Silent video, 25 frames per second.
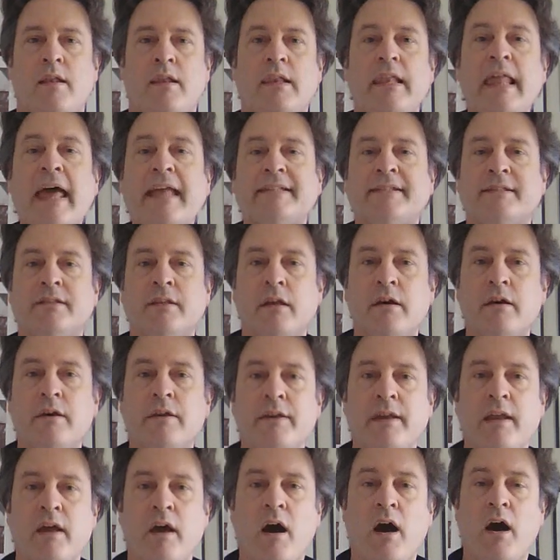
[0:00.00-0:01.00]
Let's
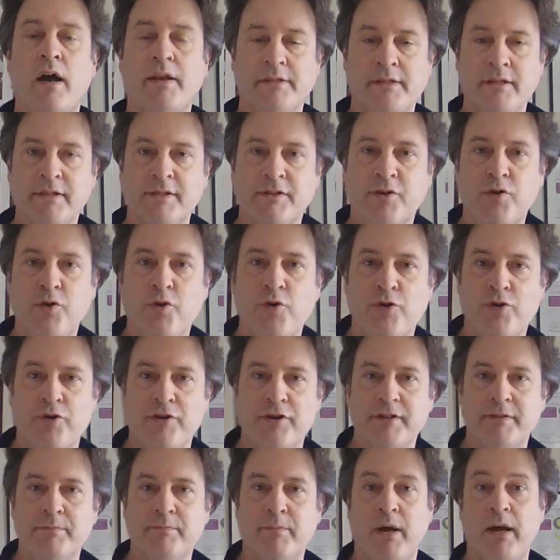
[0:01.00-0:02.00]
learn Hunter's
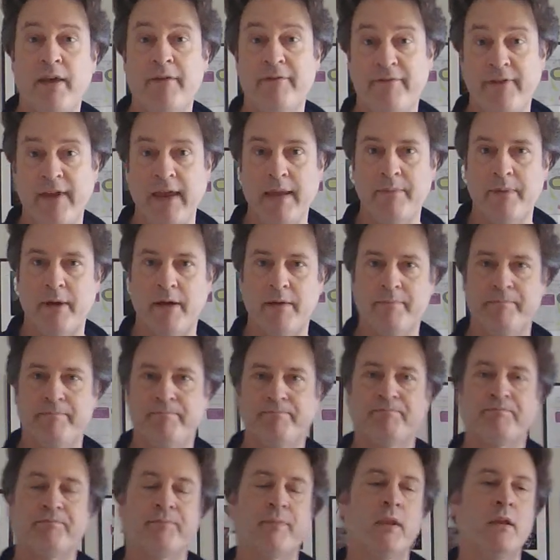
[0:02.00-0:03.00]
Chorus by Weber.
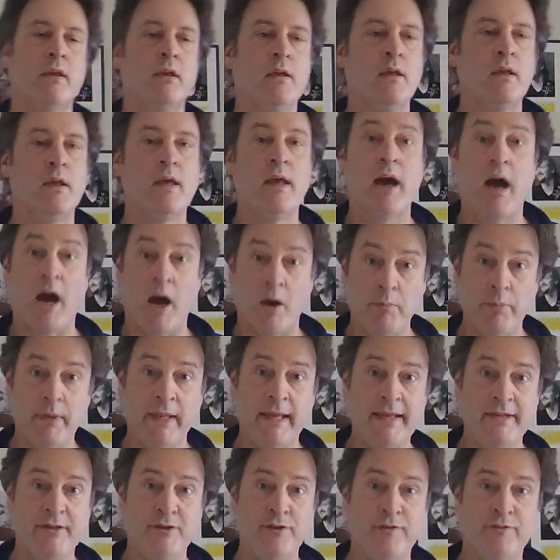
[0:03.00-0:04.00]
I'll play
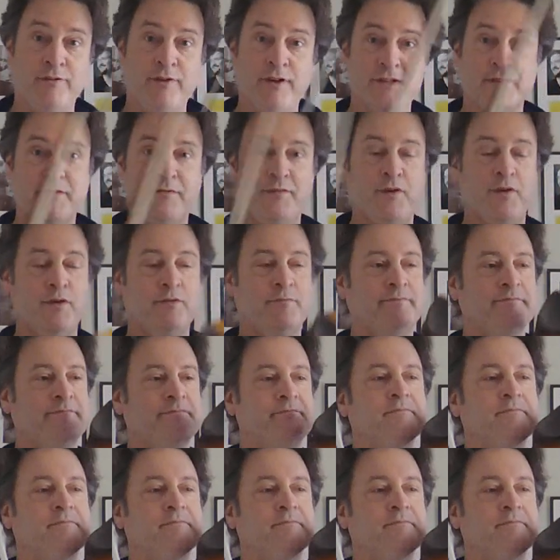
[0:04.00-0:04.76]
it to you first of all.